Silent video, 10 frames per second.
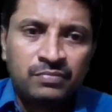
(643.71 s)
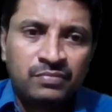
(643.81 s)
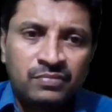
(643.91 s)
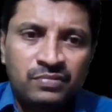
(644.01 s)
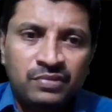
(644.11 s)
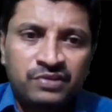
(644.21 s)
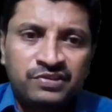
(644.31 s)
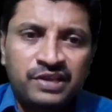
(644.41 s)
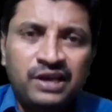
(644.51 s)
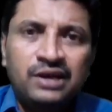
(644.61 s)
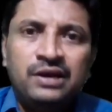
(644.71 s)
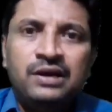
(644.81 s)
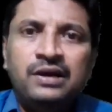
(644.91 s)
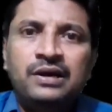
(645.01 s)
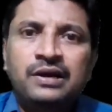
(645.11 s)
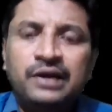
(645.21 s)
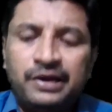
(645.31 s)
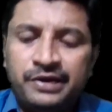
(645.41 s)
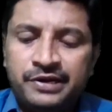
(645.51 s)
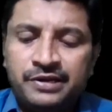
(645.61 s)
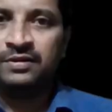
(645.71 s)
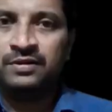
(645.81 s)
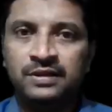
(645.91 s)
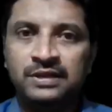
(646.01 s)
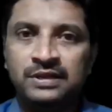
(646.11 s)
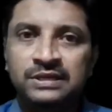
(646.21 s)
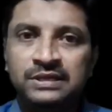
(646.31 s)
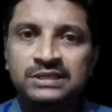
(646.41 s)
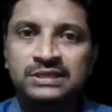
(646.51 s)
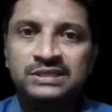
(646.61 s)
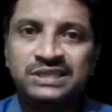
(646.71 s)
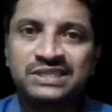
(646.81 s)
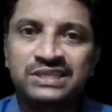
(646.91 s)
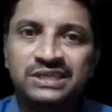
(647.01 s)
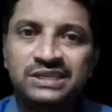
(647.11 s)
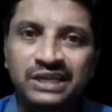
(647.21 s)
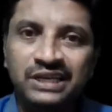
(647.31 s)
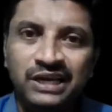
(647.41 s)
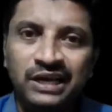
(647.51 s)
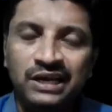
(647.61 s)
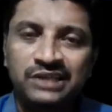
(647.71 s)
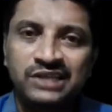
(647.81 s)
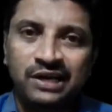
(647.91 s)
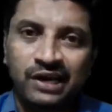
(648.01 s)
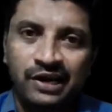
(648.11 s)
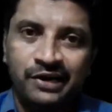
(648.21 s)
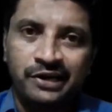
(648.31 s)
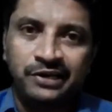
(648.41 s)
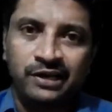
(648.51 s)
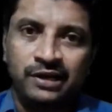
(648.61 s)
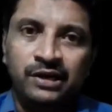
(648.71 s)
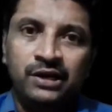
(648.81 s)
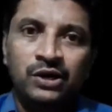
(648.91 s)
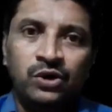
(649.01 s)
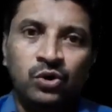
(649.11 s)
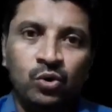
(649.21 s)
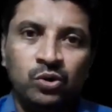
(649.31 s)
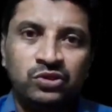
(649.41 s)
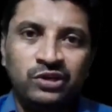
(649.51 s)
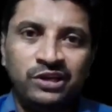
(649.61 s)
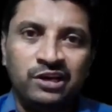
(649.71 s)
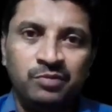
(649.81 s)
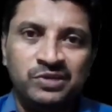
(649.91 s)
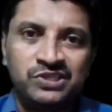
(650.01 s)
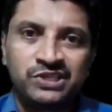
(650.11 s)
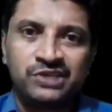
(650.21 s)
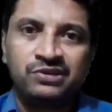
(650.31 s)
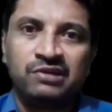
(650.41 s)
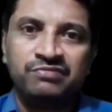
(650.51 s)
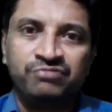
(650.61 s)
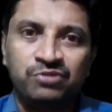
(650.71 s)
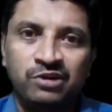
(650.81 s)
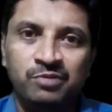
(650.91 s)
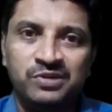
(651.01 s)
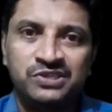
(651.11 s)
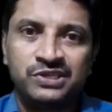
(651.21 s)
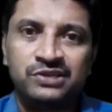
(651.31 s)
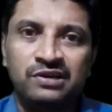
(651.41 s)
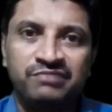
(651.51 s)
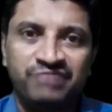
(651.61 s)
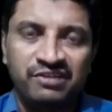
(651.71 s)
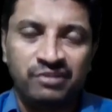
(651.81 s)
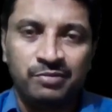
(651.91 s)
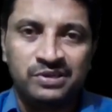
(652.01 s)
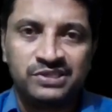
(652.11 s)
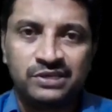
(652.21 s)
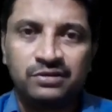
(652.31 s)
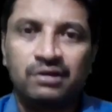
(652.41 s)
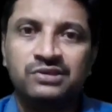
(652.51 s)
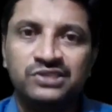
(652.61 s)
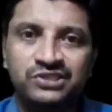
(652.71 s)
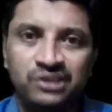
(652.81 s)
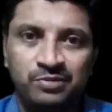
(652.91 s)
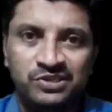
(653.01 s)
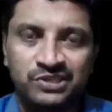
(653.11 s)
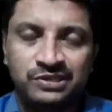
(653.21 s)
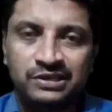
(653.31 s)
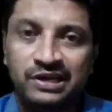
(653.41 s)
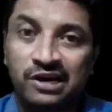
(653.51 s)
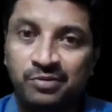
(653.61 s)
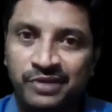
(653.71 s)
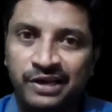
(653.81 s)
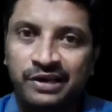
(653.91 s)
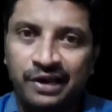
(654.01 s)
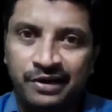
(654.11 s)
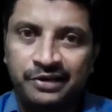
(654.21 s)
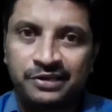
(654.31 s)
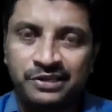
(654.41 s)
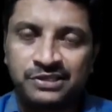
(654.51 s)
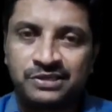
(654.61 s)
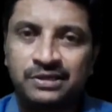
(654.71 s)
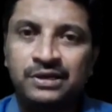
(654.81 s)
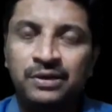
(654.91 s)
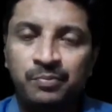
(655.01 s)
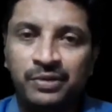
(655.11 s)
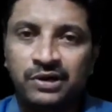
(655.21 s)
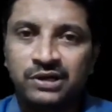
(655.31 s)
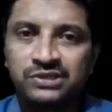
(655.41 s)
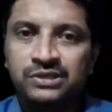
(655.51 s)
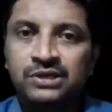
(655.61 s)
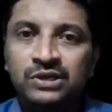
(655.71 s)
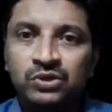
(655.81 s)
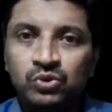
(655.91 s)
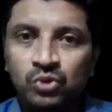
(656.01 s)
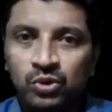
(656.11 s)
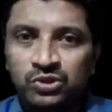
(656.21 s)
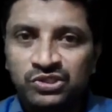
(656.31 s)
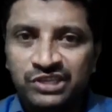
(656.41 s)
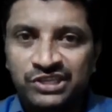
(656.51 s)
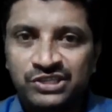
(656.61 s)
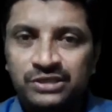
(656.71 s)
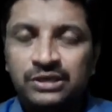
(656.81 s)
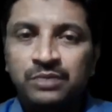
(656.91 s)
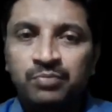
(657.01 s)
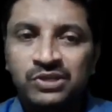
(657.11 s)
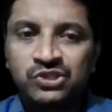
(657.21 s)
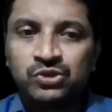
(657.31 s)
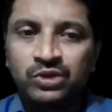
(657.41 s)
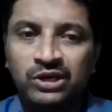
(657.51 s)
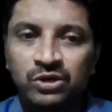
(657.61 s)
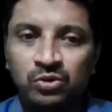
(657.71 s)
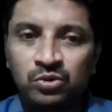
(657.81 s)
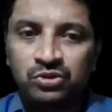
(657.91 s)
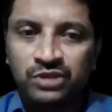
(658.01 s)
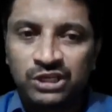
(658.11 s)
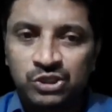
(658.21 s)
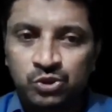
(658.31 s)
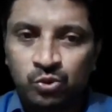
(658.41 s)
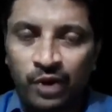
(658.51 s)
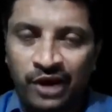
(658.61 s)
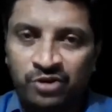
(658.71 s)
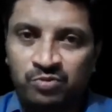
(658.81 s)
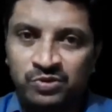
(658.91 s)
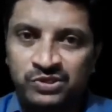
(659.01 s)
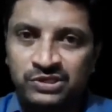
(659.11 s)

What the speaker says: This is a candidate key. Since DE is a candidate key, no 3 element set or 4 element set or 5 element set or 6 element set cannot be a candidate keys, because those sets must include these two attributes.